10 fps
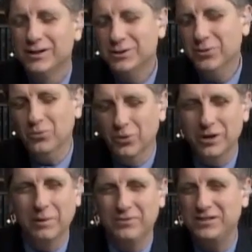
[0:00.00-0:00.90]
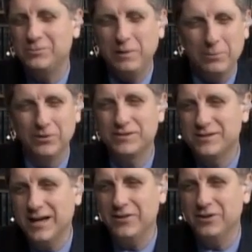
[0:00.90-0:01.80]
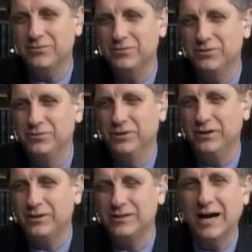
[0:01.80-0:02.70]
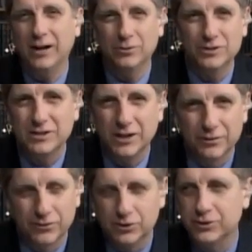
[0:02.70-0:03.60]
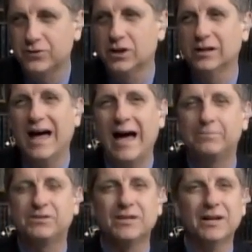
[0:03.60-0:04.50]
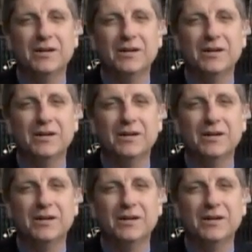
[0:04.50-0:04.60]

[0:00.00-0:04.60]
Don't worry about these people that say that, that the dollar is on the verge of collapse.